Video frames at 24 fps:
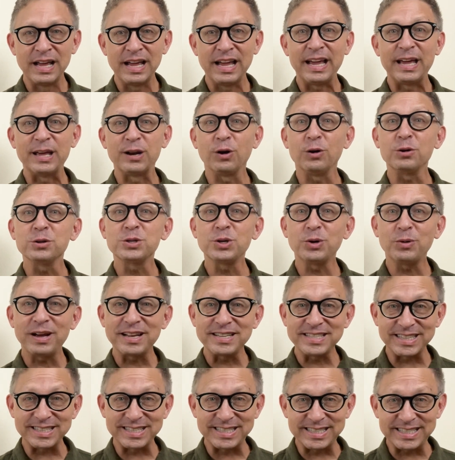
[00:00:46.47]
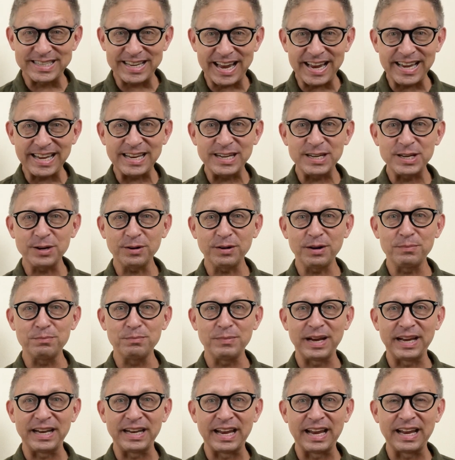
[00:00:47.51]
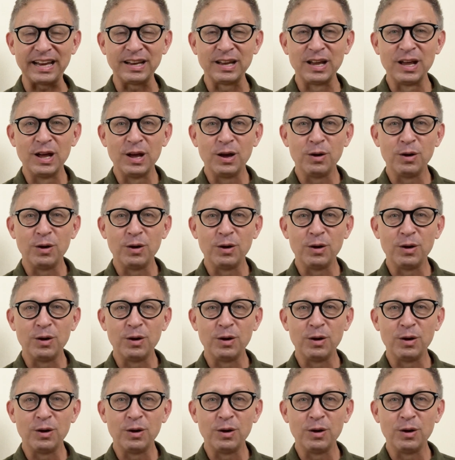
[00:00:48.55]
It also has a secondary meaning